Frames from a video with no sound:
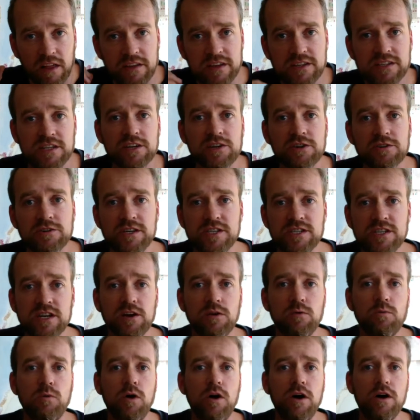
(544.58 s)
this
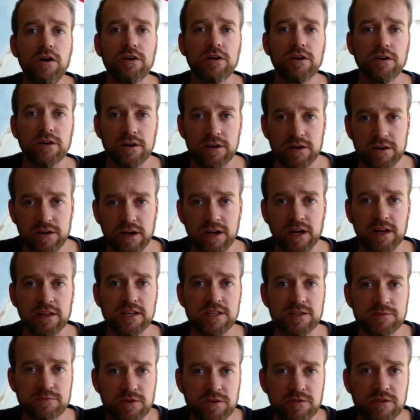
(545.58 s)
increasing water
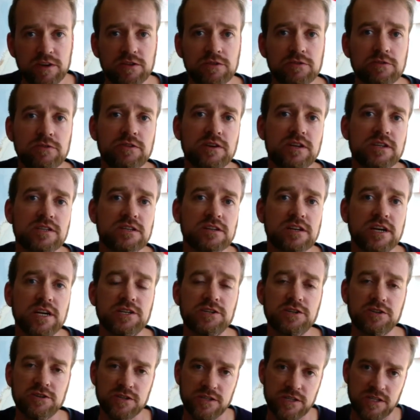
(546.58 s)
that's moving through these
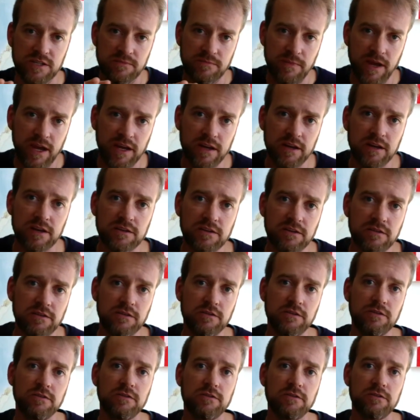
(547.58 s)
glaciers, making it
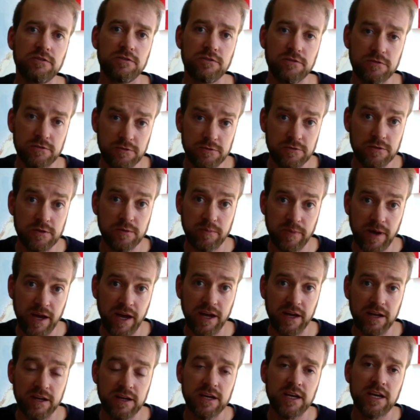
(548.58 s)
to the
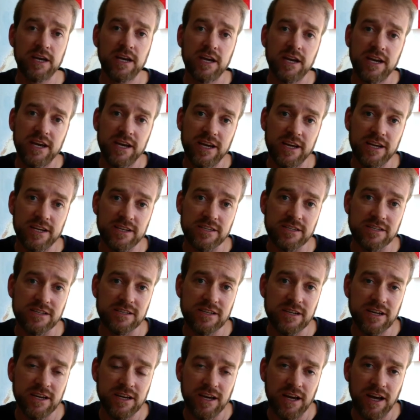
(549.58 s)
bed,
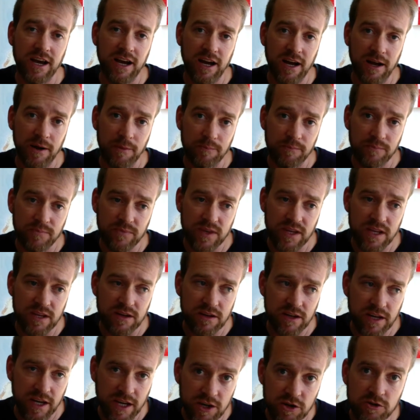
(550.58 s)
is
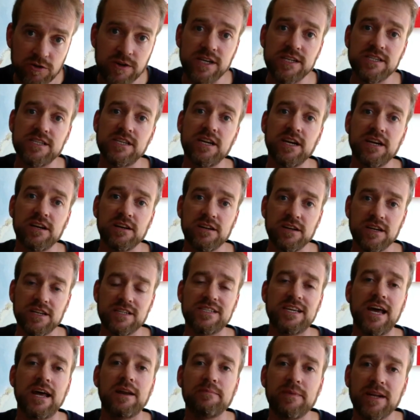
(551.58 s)
increasing
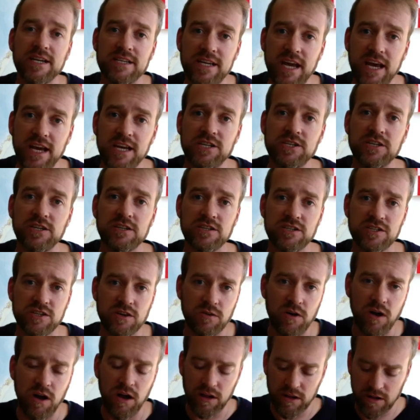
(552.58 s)
sedimentation.
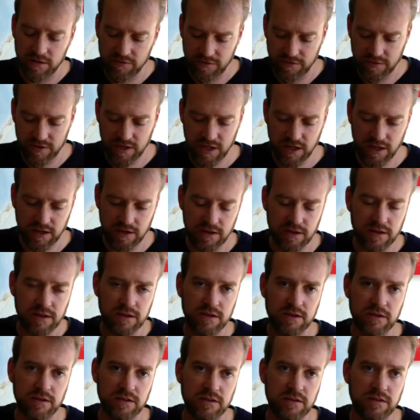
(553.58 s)
So all of
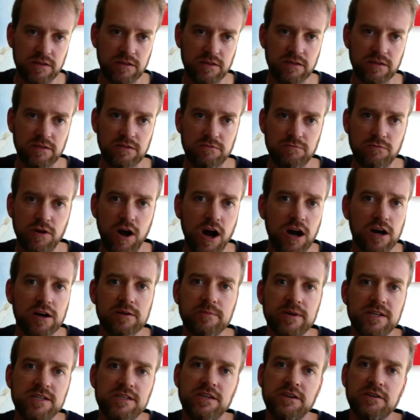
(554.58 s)
the rock
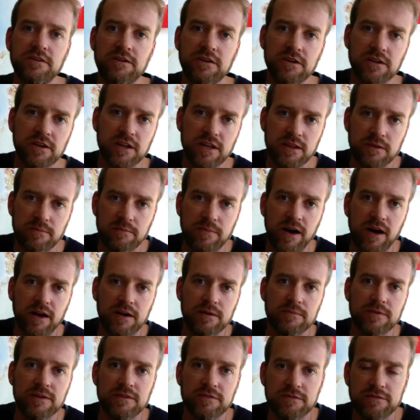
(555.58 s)
material at the
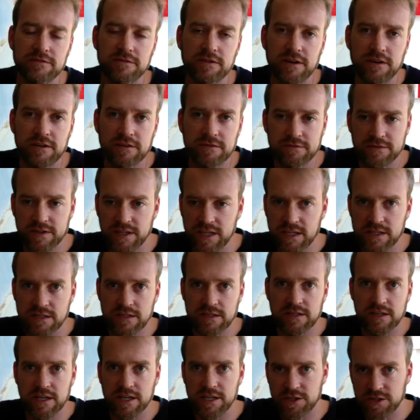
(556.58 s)
bottom of these
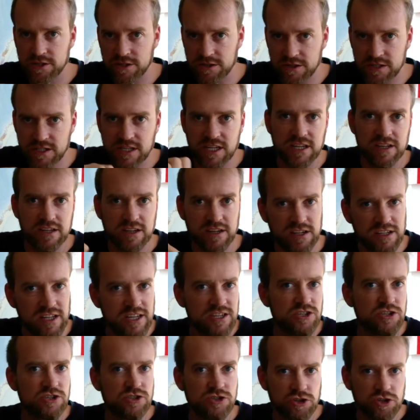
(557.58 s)
glaciers that the
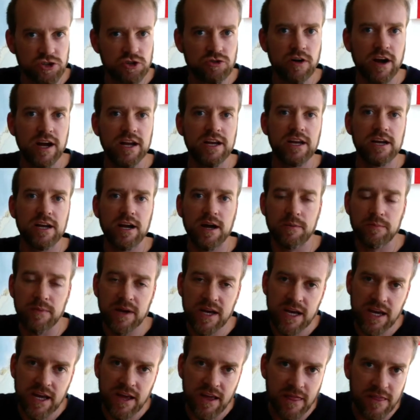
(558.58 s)
glaciers are grinding up,
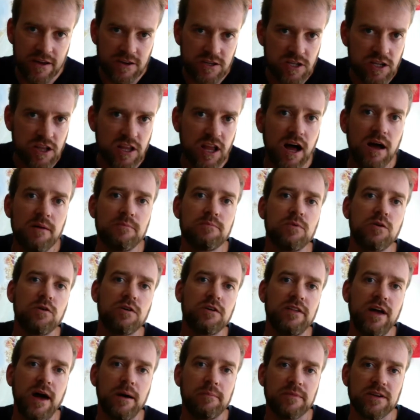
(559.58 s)
there's a lot more
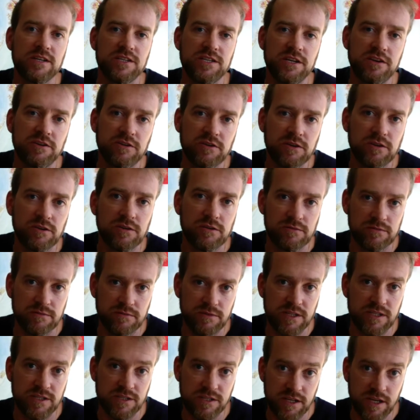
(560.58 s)
of that material,
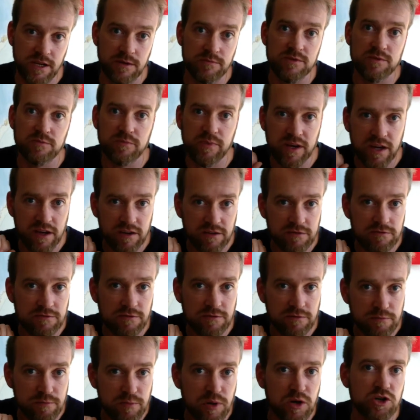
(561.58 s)
it seems, being
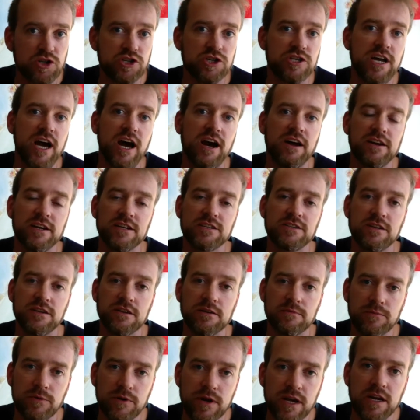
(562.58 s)
pushed out into
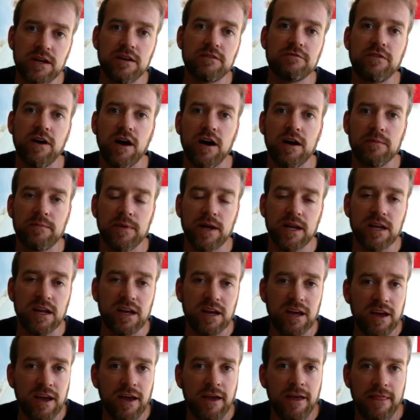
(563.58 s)
the marine environment.
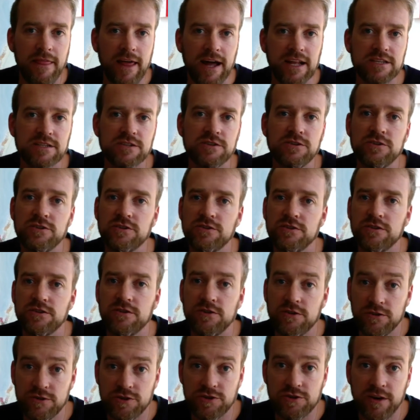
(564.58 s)
That's
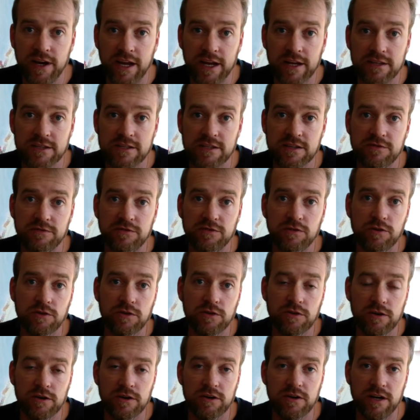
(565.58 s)
nutrients
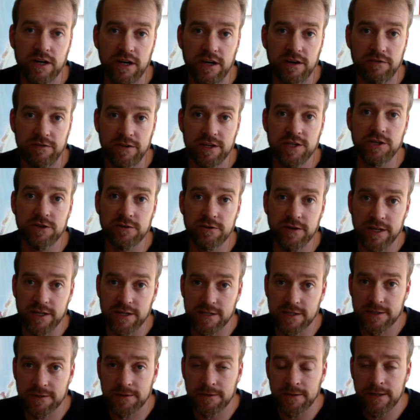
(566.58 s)
for
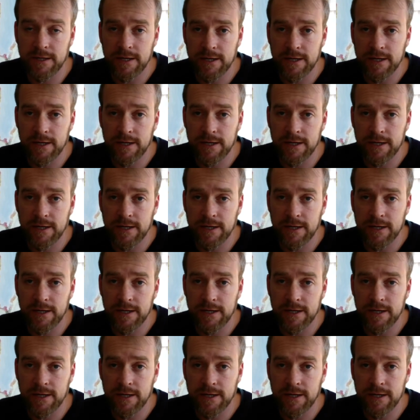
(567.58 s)
fisheries.